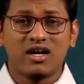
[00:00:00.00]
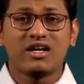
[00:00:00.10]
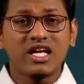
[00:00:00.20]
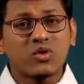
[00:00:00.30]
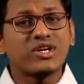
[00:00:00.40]

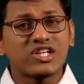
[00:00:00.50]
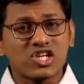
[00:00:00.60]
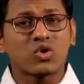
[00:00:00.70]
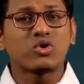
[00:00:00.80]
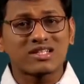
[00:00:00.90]
equity
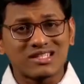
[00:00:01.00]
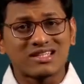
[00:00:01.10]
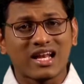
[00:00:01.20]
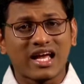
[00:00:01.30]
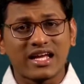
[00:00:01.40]
shareholders in
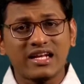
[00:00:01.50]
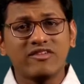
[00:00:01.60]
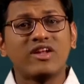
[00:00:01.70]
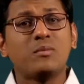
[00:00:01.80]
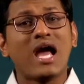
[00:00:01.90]
the
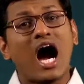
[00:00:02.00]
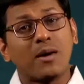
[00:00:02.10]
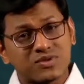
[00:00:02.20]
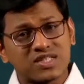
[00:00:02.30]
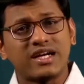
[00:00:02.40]
line will be
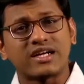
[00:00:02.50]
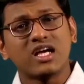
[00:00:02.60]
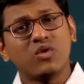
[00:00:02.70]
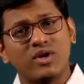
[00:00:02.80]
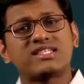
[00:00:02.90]

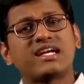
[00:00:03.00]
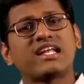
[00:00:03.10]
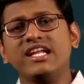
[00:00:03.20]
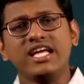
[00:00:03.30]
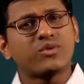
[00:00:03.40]
upset when
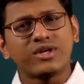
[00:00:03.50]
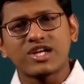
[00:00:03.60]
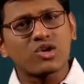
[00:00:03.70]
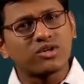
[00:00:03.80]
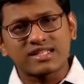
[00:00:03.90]
suddenly
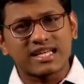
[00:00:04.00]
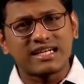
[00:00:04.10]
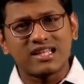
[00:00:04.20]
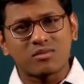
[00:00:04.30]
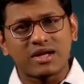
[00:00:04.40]
equity shareholders
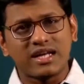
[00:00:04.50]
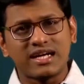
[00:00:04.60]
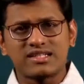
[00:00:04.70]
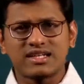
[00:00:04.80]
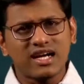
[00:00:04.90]
get their money,
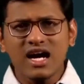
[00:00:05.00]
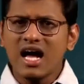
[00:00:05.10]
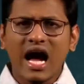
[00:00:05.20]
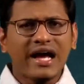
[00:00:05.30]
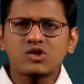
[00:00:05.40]
etc.
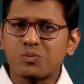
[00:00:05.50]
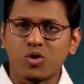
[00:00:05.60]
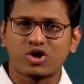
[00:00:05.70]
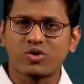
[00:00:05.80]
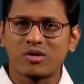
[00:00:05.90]
I
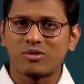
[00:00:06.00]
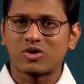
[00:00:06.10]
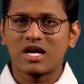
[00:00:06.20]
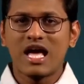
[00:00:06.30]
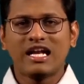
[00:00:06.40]
spoke to you
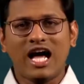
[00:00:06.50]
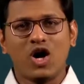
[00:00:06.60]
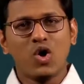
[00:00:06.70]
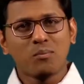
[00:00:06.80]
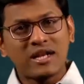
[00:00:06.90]
about.
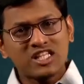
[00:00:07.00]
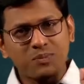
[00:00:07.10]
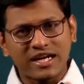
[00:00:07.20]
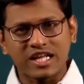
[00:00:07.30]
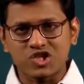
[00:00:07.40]
Now, please
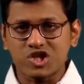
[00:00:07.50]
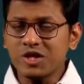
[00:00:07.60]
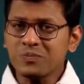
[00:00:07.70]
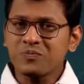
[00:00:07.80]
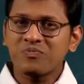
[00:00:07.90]
pay
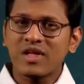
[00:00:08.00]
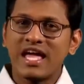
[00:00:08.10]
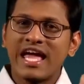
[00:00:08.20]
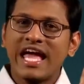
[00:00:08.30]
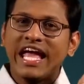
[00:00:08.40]
attention.
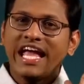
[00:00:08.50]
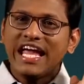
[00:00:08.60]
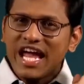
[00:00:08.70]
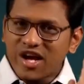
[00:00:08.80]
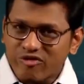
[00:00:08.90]

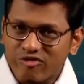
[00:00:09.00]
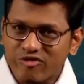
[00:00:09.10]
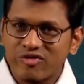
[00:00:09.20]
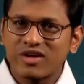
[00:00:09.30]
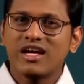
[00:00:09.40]

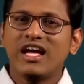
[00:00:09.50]
If